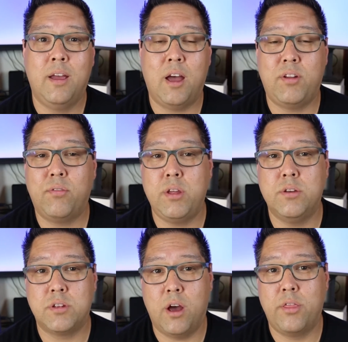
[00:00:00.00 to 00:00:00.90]
I've definitely
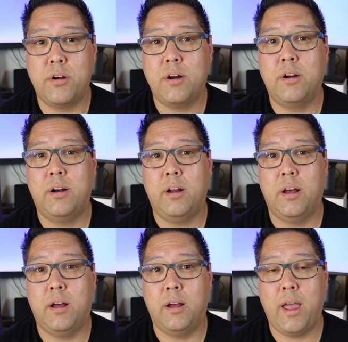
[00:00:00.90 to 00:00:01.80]
used other
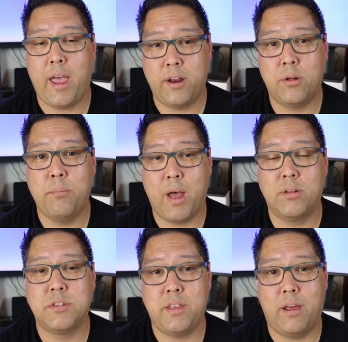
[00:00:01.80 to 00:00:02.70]
handle
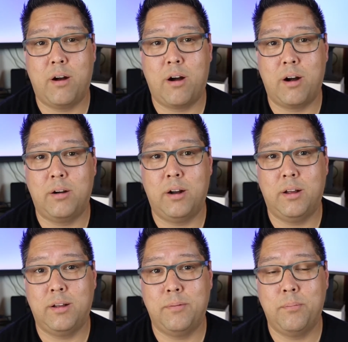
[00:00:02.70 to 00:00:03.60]
mounts that
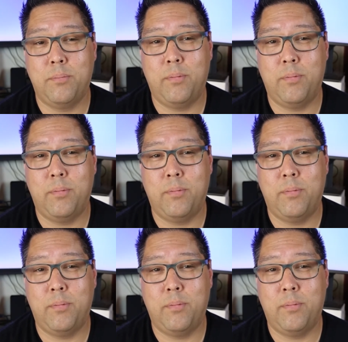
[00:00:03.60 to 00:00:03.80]
are